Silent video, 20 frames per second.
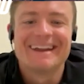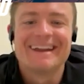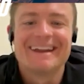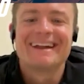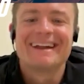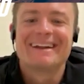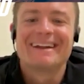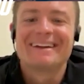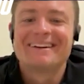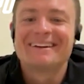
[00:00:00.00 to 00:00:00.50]

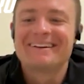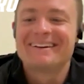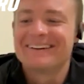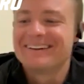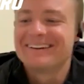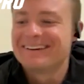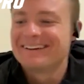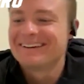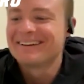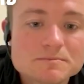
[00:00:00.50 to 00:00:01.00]

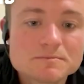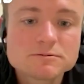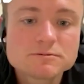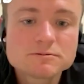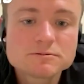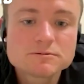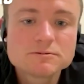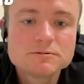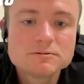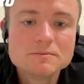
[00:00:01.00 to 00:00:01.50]

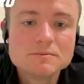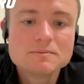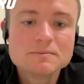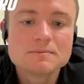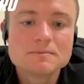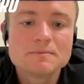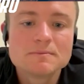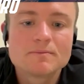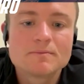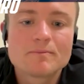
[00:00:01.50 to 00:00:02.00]

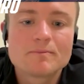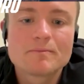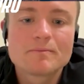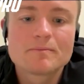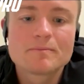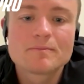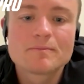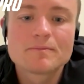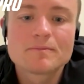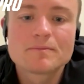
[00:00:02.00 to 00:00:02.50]

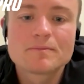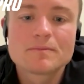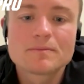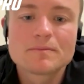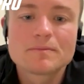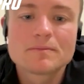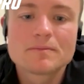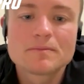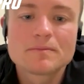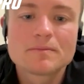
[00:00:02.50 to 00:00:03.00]

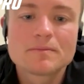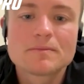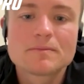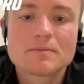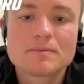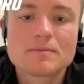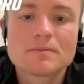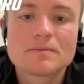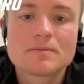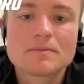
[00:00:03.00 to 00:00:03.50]

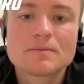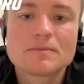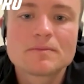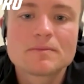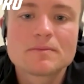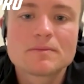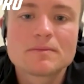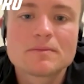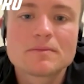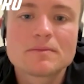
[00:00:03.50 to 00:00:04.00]

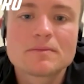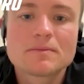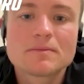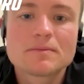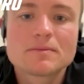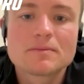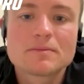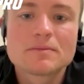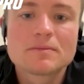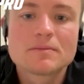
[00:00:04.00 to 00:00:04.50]

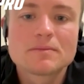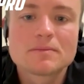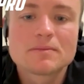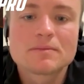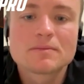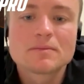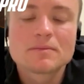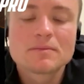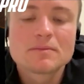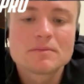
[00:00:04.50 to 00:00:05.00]

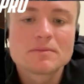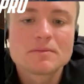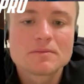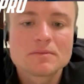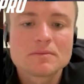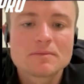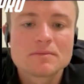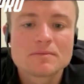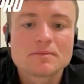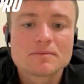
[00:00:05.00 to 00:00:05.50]

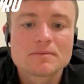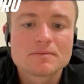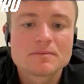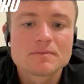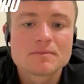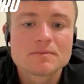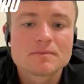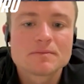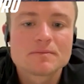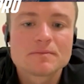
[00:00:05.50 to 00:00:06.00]

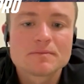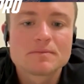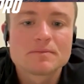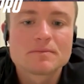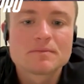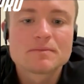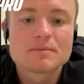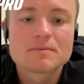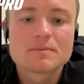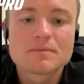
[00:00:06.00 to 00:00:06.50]

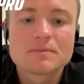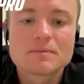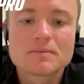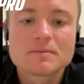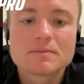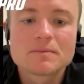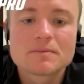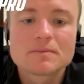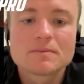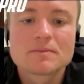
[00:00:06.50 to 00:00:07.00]

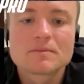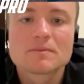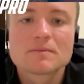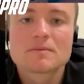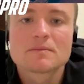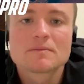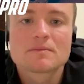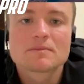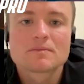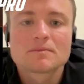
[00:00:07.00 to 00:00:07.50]

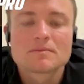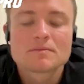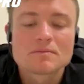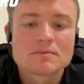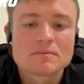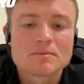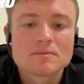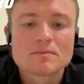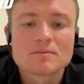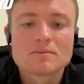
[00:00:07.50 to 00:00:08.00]
No words are spoken by the person on screen.